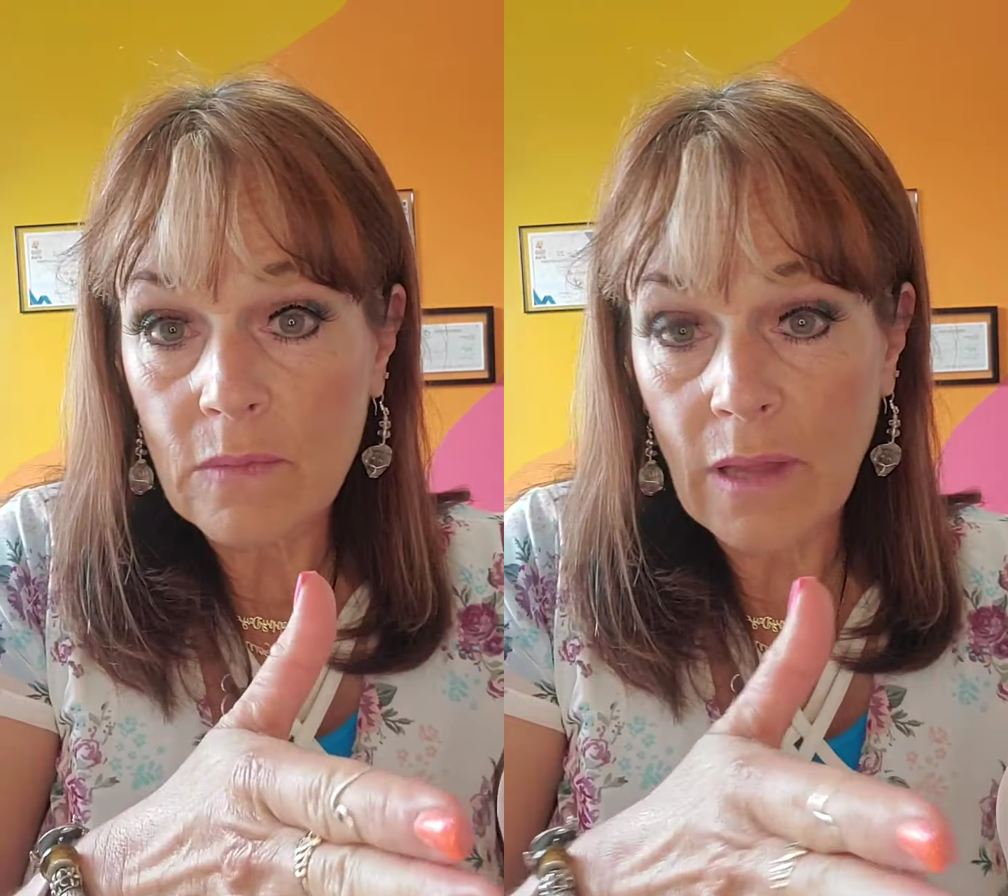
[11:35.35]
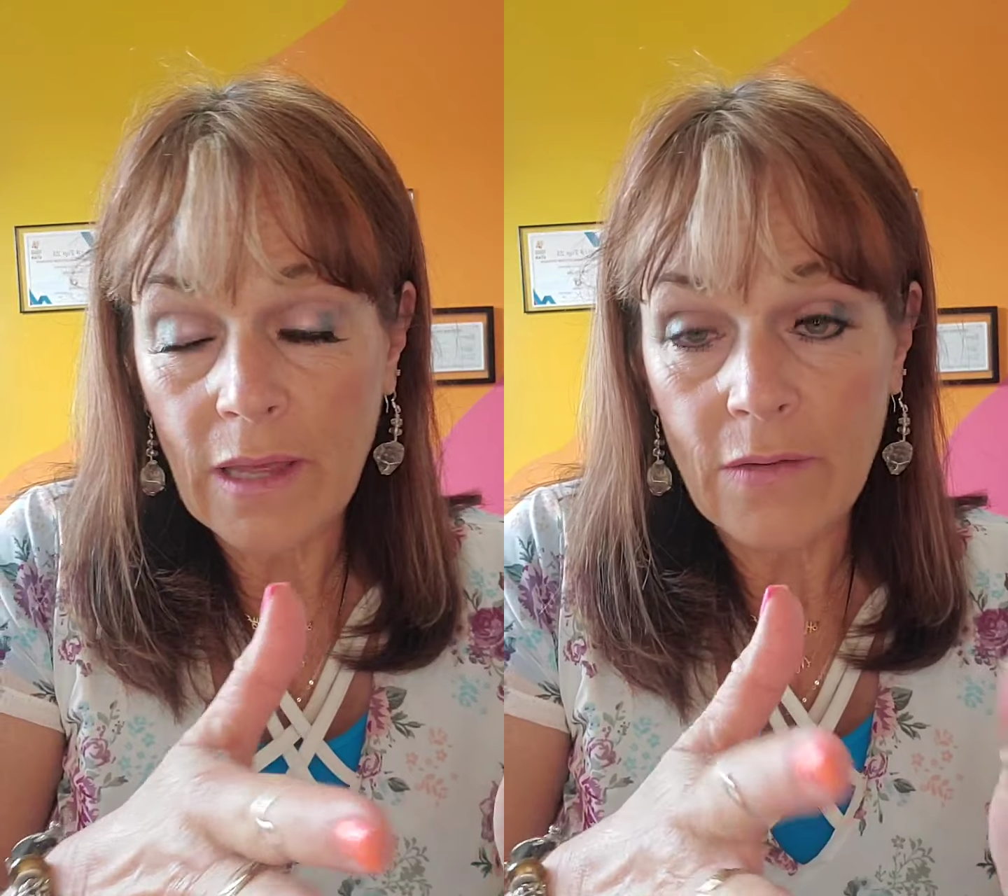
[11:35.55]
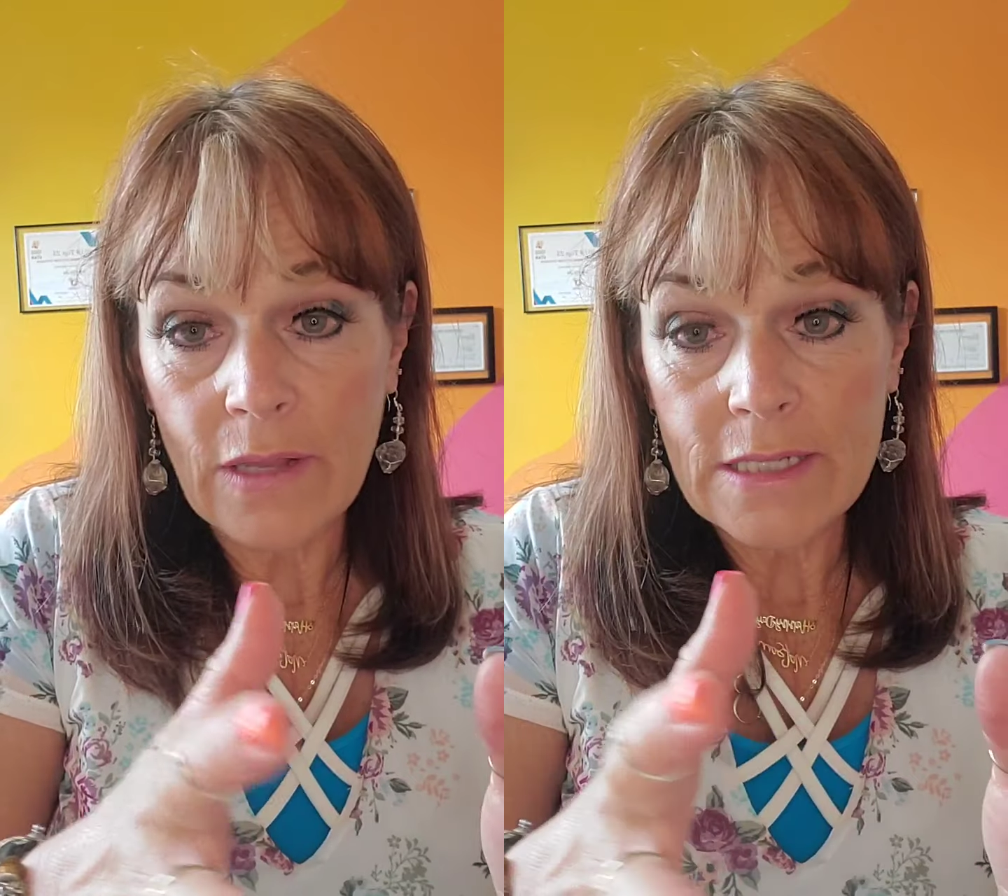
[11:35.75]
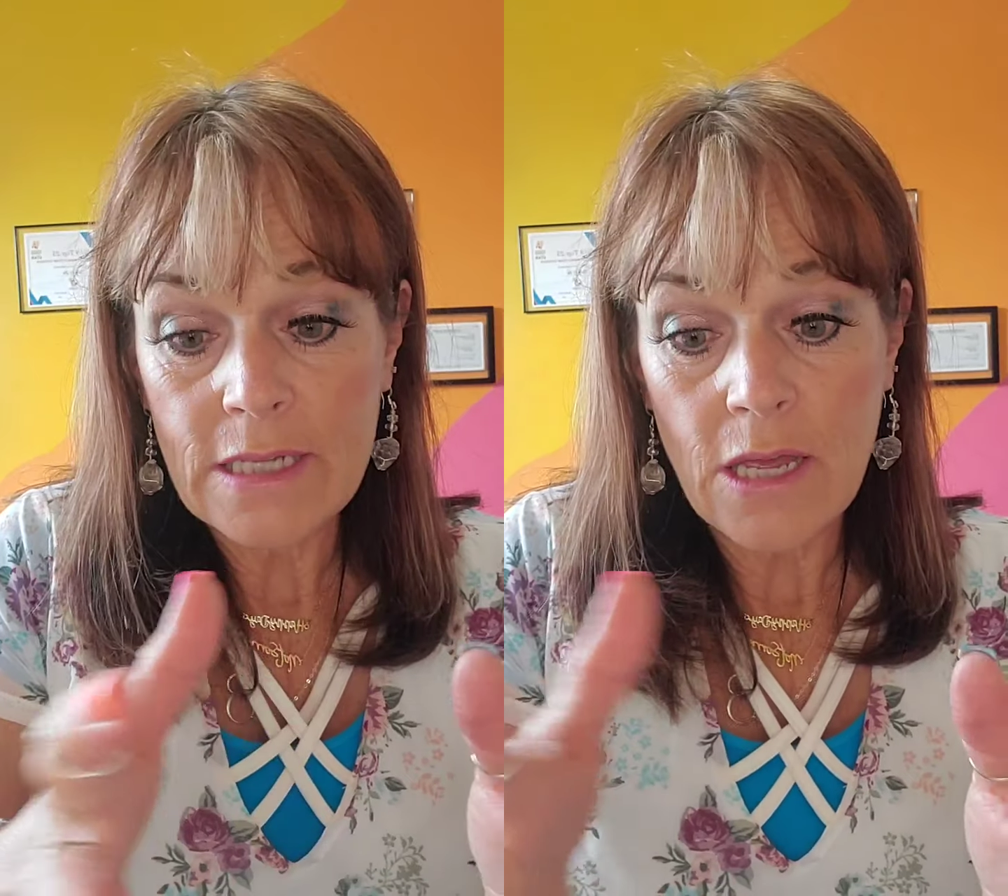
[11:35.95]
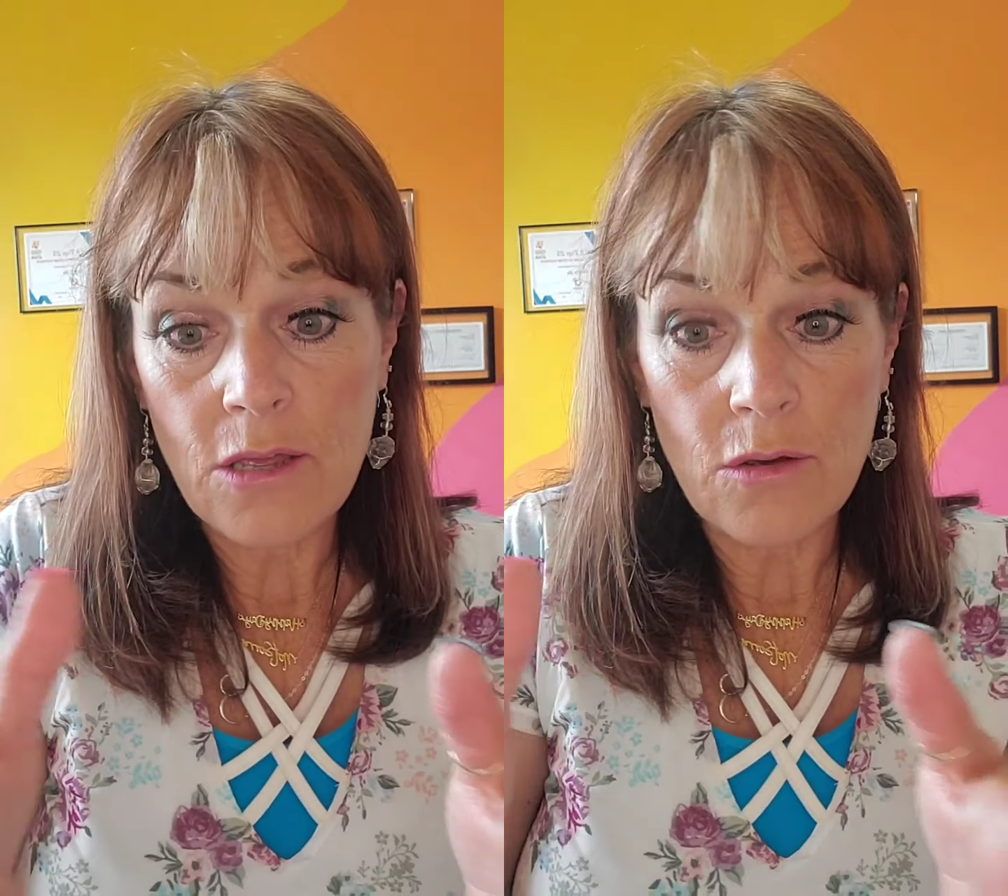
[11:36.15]
like let's
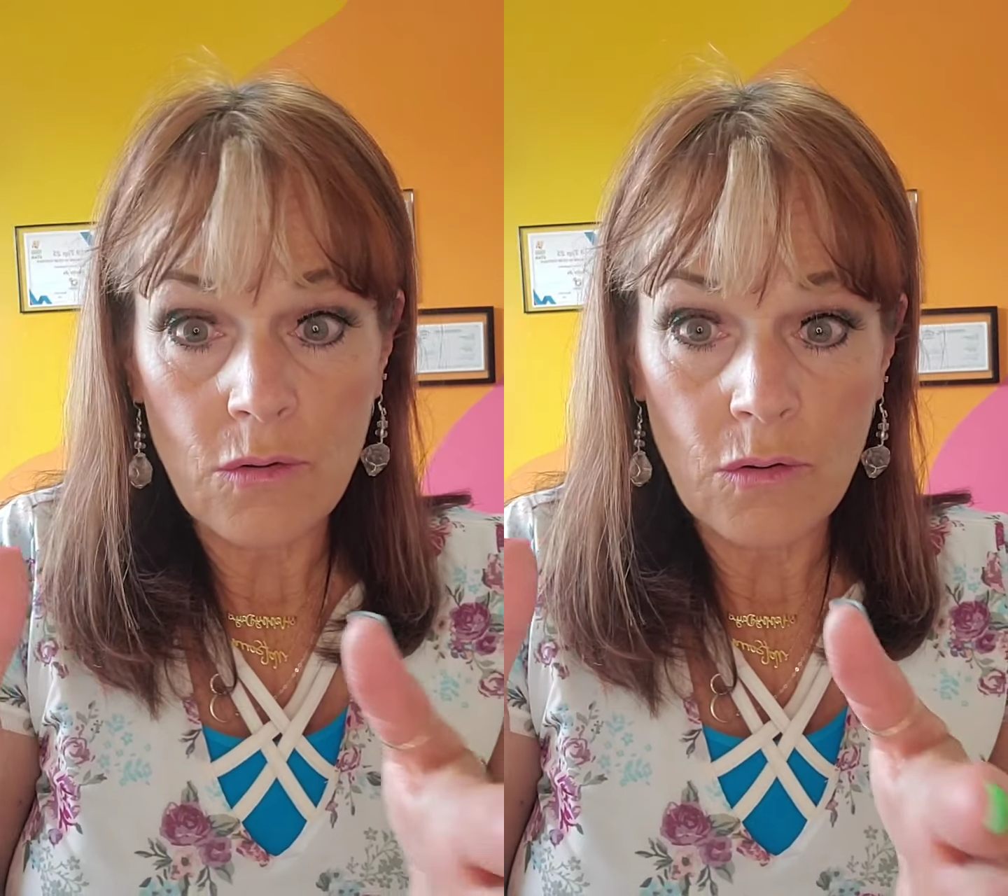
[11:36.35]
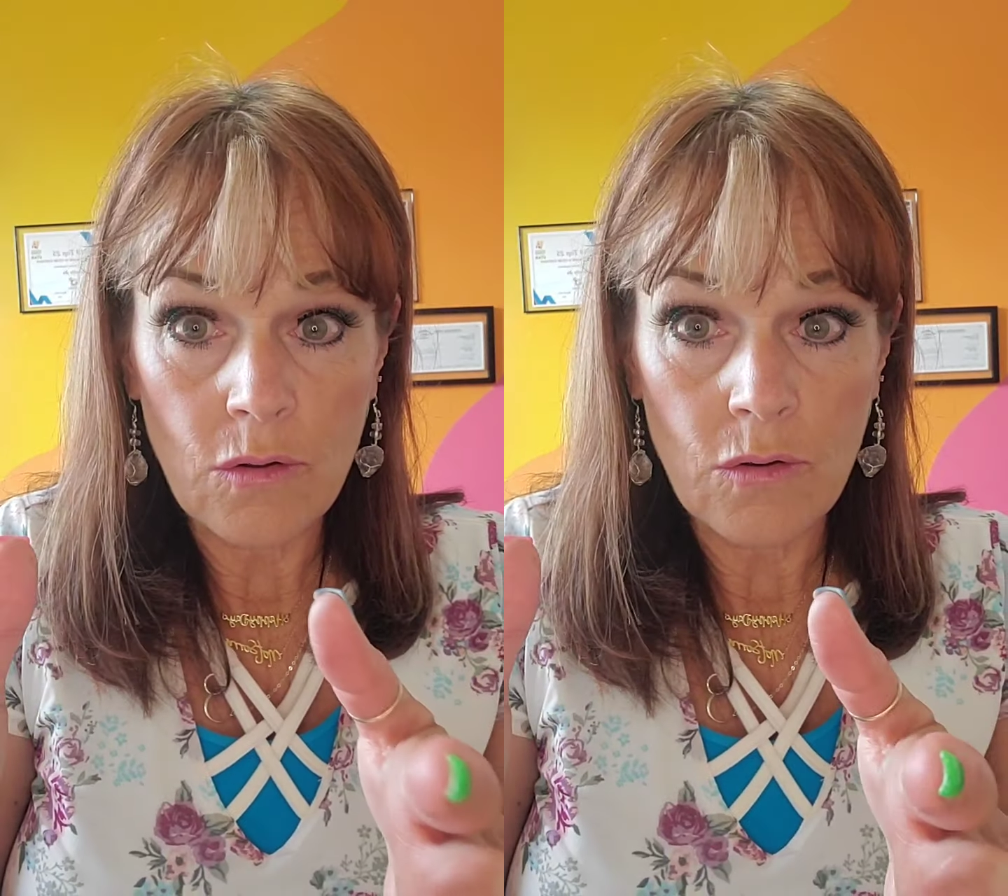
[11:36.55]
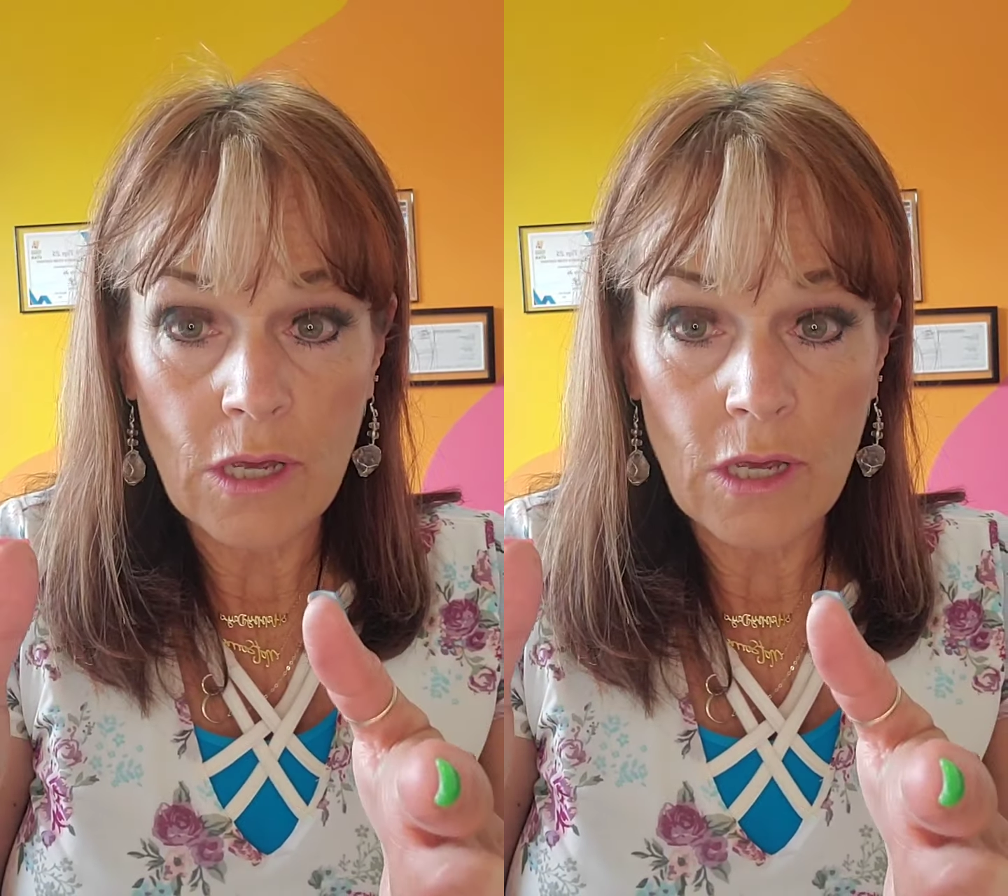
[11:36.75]
say you